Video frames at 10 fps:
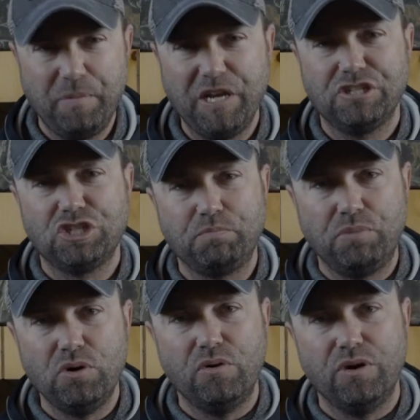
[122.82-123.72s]
be a
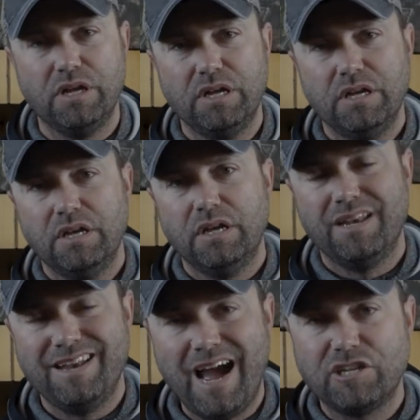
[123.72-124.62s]
spoon.
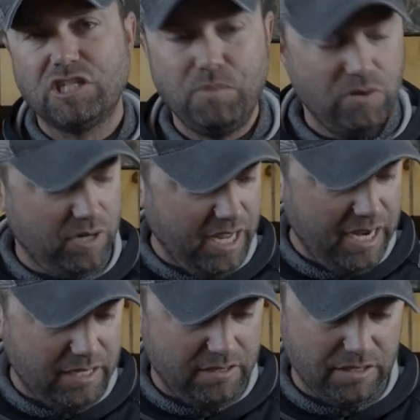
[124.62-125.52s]
Not a spoon to
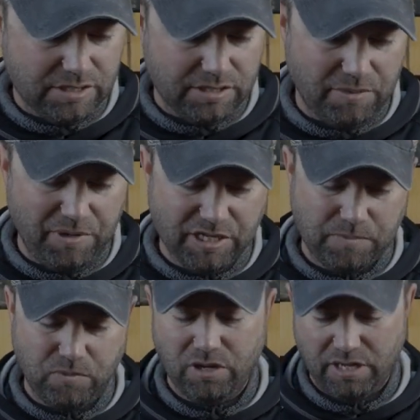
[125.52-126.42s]
eat. This is going to be
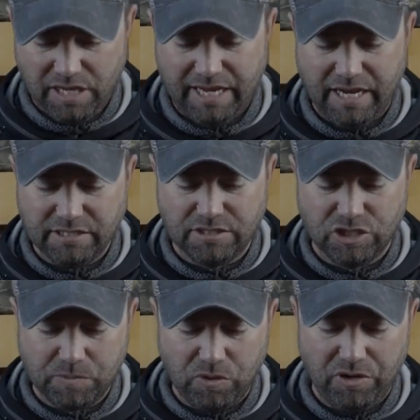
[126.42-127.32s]
well, I guess it's
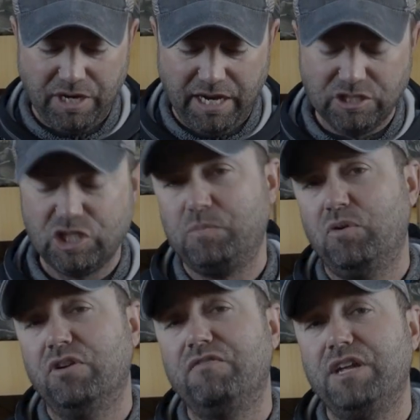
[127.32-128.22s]
a spoon to eat. It's a
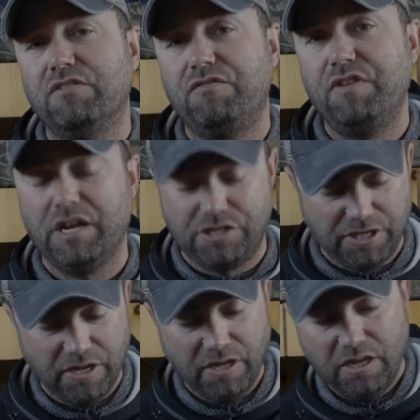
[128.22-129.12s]
spoon to feed the fish,
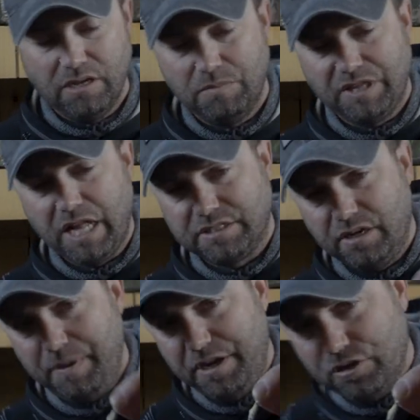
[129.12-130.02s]
but that's going to be